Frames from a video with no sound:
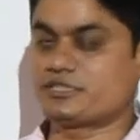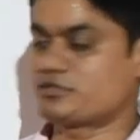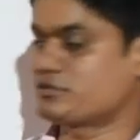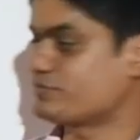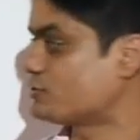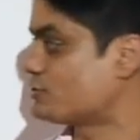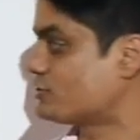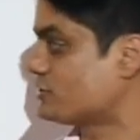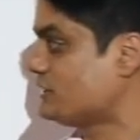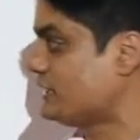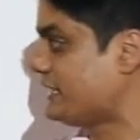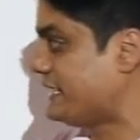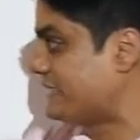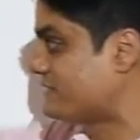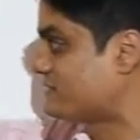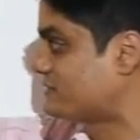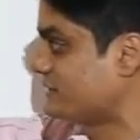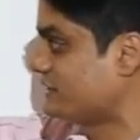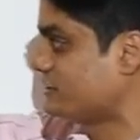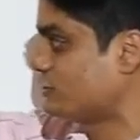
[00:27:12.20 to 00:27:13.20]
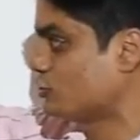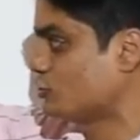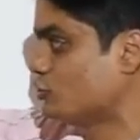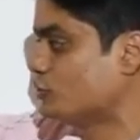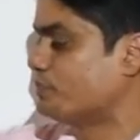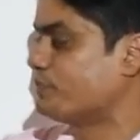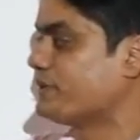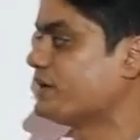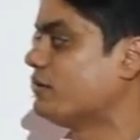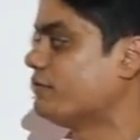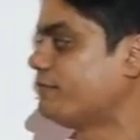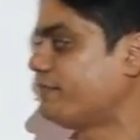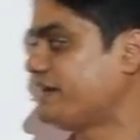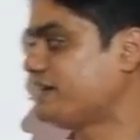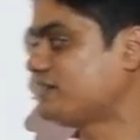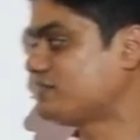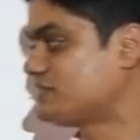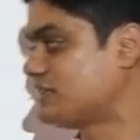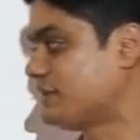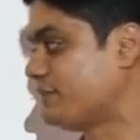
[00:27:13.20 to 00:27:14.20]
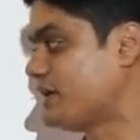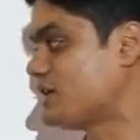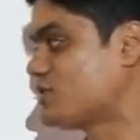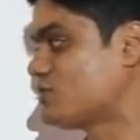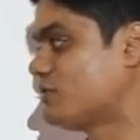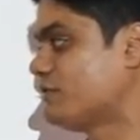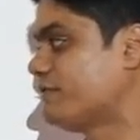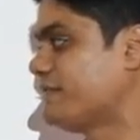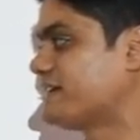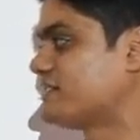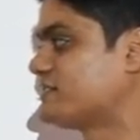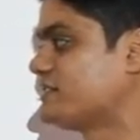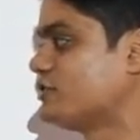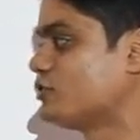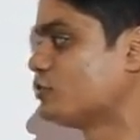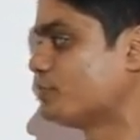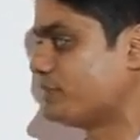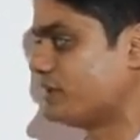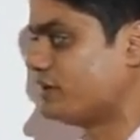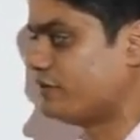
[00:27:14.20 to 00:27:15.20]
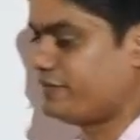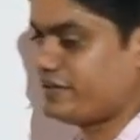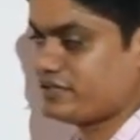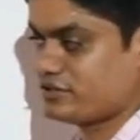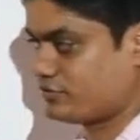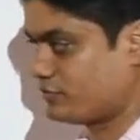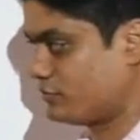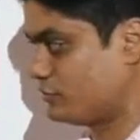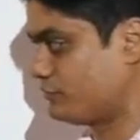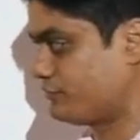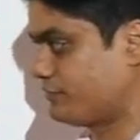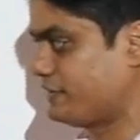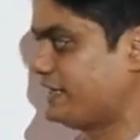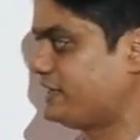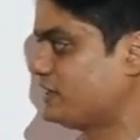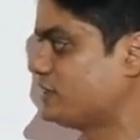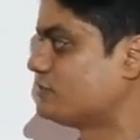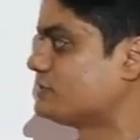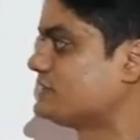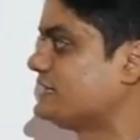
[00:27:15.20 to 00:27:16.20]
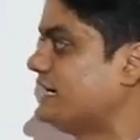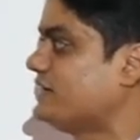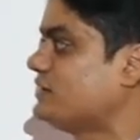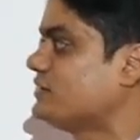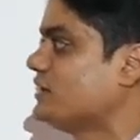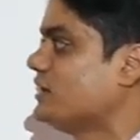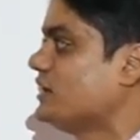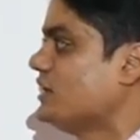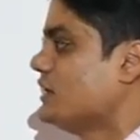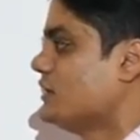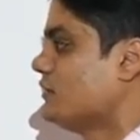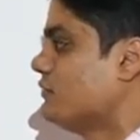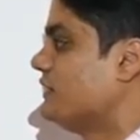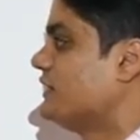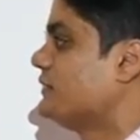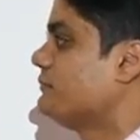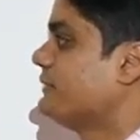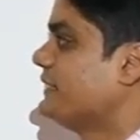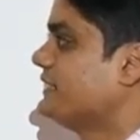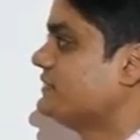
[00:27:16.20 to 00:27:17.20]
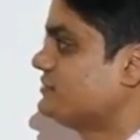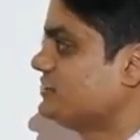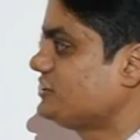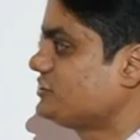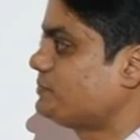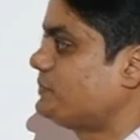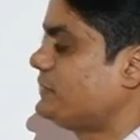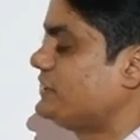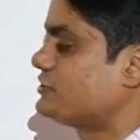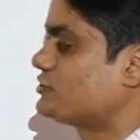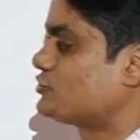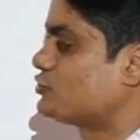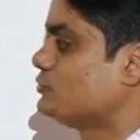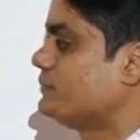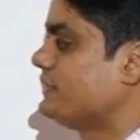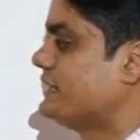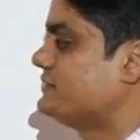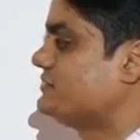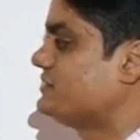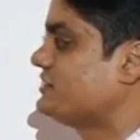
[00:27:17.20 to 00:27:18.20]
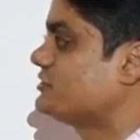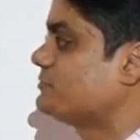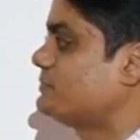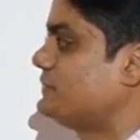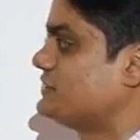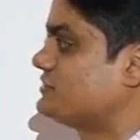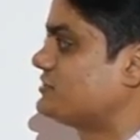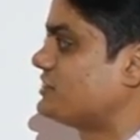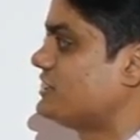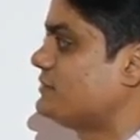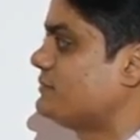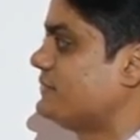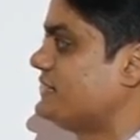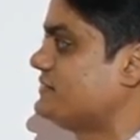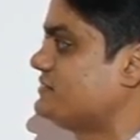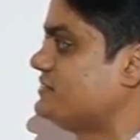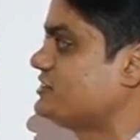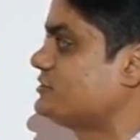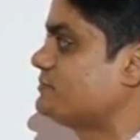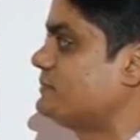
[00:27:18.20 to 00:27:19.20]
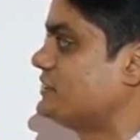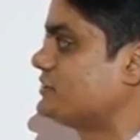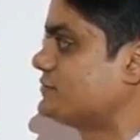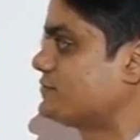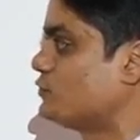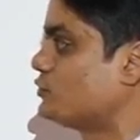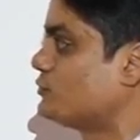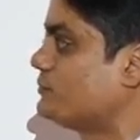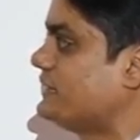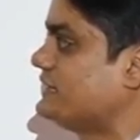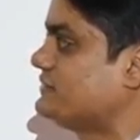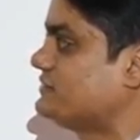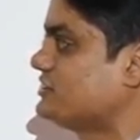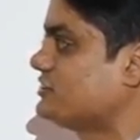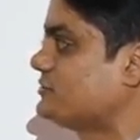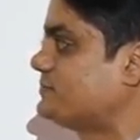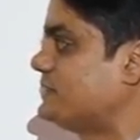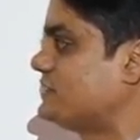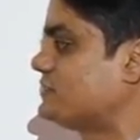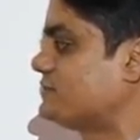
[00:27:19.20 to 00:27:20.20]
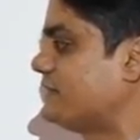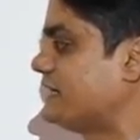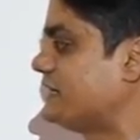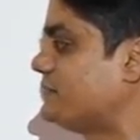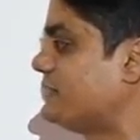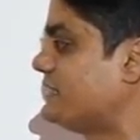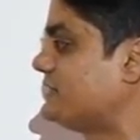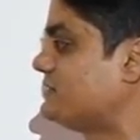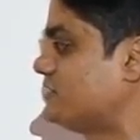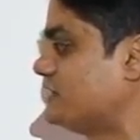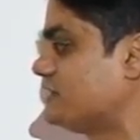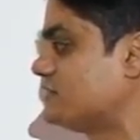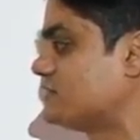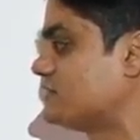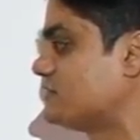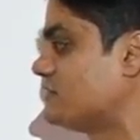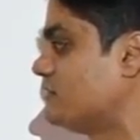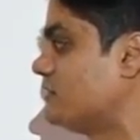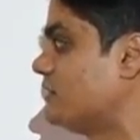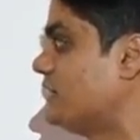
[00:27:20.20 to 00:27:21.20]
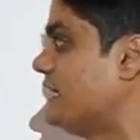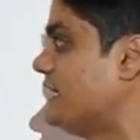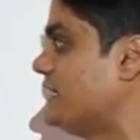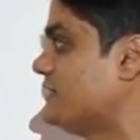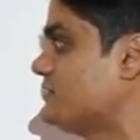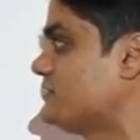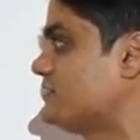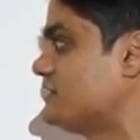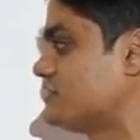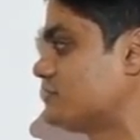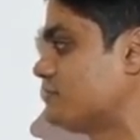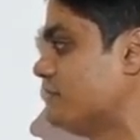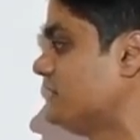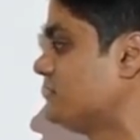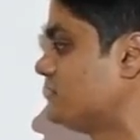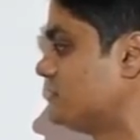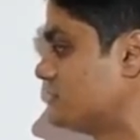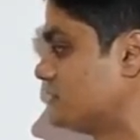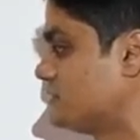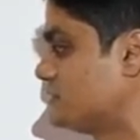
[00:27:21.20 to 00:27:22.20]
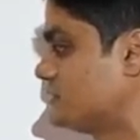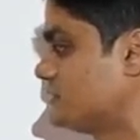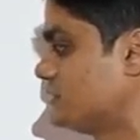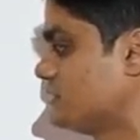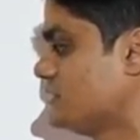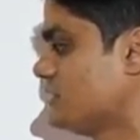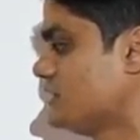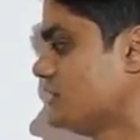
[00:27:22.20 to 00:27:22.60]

distribution? X into p of x, summation of x into p of x. So find out that 1 by 6 plus 2 by 6 plus 3 by 6 plus 4 by 6 plus 5 by 6 and 6 by 6.